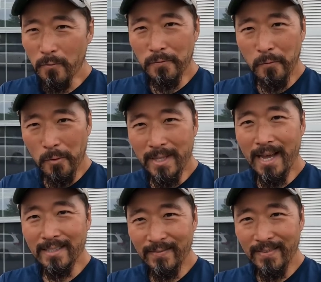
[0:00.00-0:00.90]
over
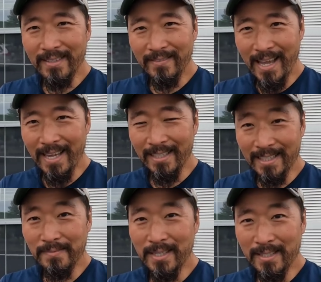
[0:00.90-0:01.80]
4,000 feet of gain.
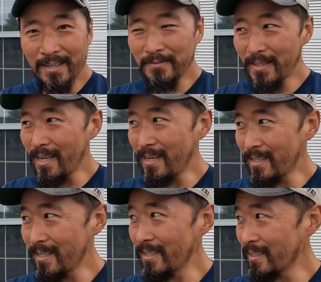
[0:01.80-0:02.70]
It's gonna be a tough day,
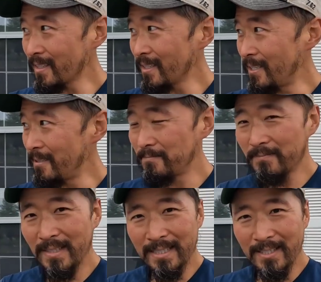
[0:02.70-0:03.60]
I think.
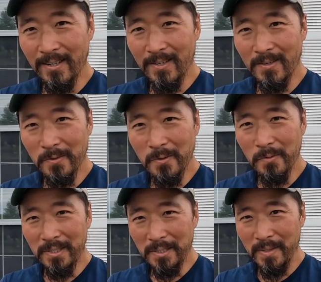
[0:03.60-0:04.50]
Um, so
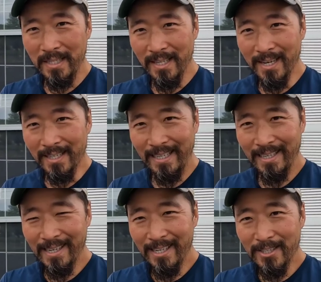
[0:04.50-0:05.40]
wish me luck.
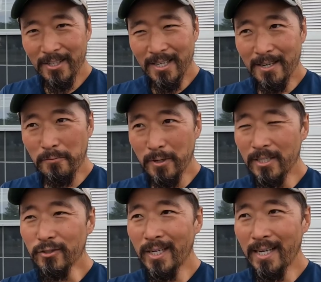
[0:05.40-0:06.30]
Uh, we're
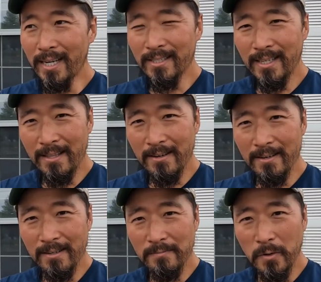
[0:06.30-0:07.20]
gonna try to hike
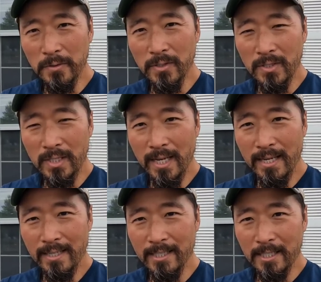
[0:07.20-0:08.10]
together most of
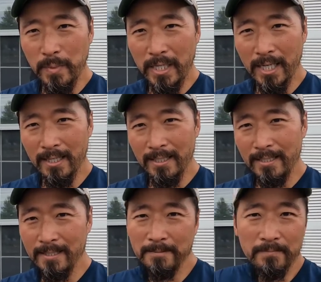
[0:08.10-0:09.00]
today just
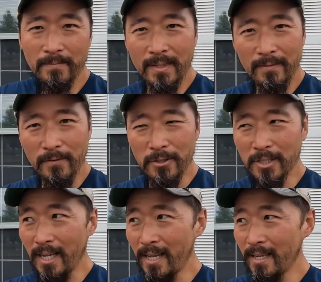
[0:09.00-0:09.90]
because
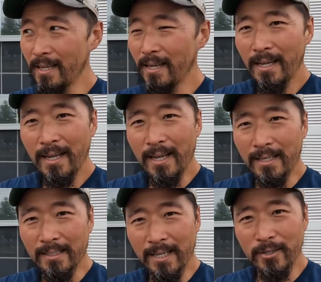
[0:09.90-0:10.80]
first day
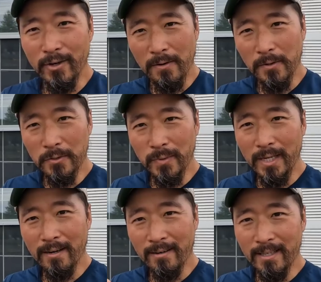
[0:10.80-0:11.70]
and then later on once we
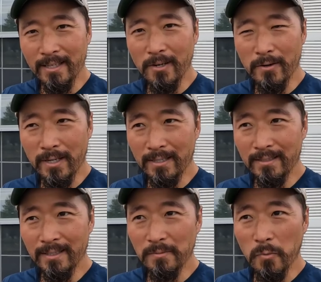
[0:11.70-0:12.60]
get our thing
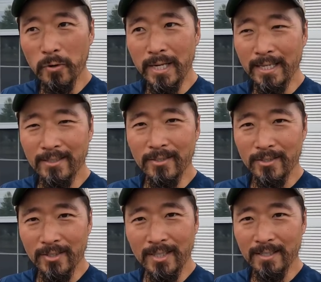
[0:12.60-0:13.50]
going in the morning
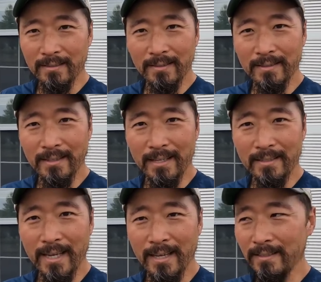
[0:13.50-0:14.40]
she'll just sit
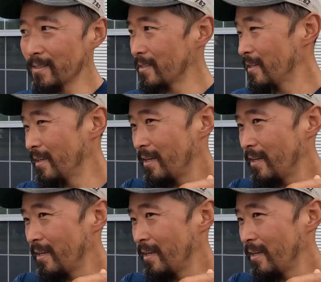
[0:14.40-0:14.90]
at tent